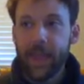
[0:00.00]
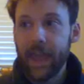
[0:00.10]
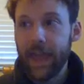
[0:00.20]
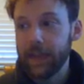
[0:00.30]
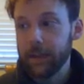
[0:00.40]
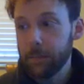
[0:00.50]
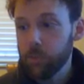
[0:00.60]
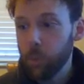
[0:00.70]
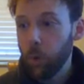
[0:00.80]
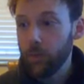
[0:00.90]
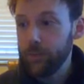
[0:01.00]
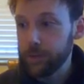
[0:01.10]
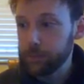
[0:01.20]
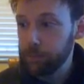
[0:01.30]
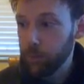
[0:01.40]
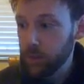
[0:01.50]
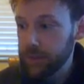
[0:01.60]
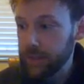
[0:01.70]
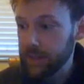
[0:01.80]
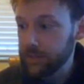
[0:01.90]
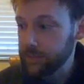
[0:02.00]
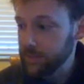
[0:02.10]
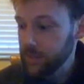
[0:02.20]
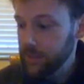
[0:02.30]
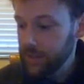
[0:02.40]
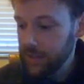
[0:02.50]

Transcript: And what this book is